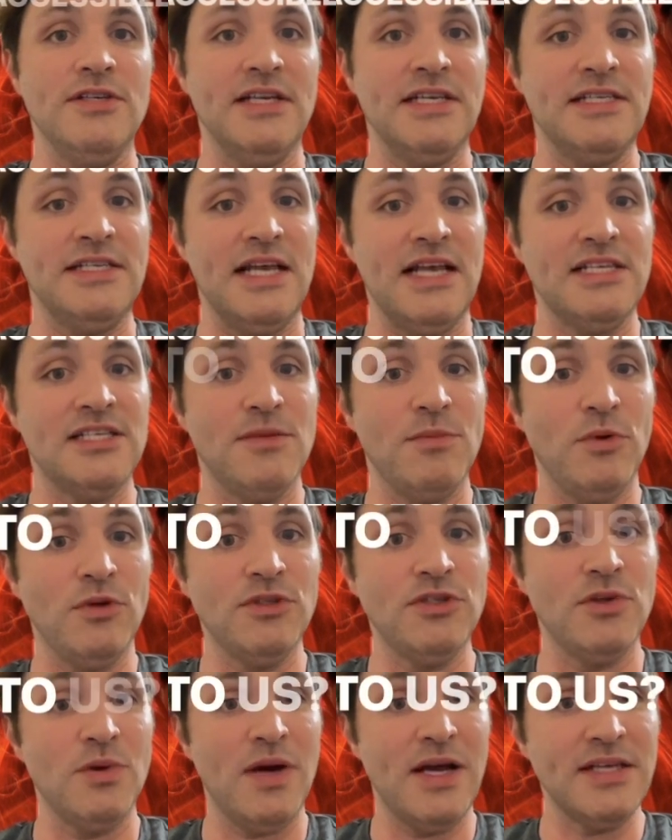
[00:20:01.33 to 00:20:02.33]
accessible
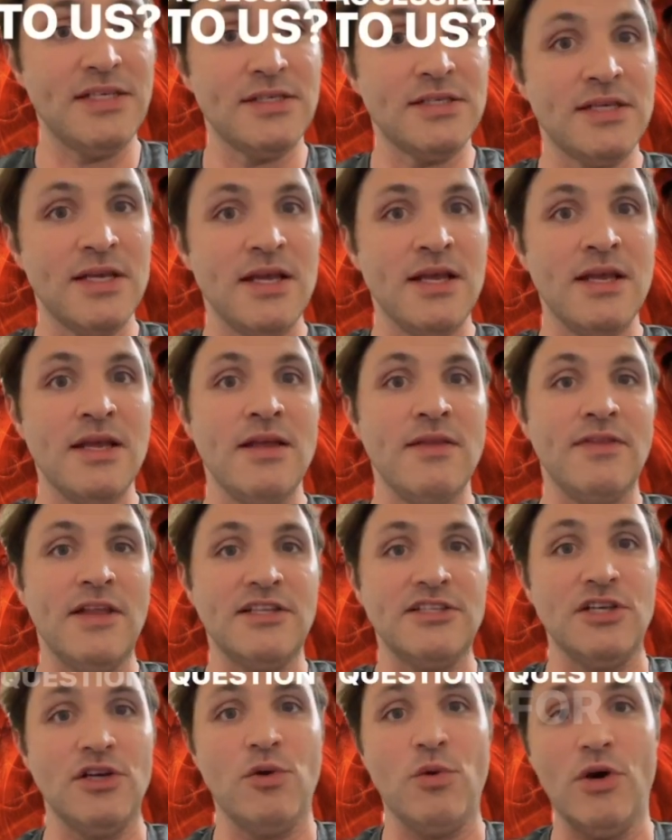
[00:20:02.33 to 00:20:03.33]
to us?
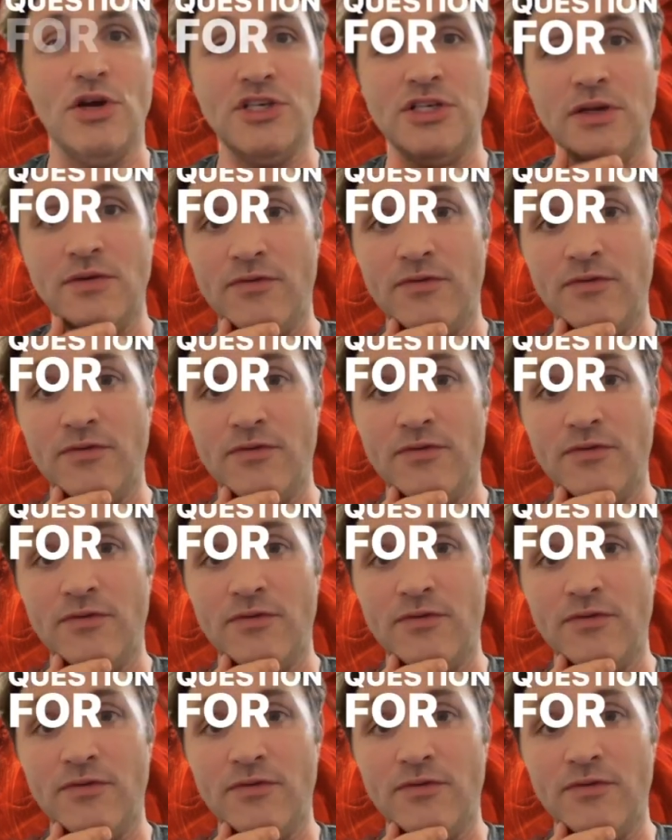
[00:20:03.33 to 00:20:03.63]
That's a question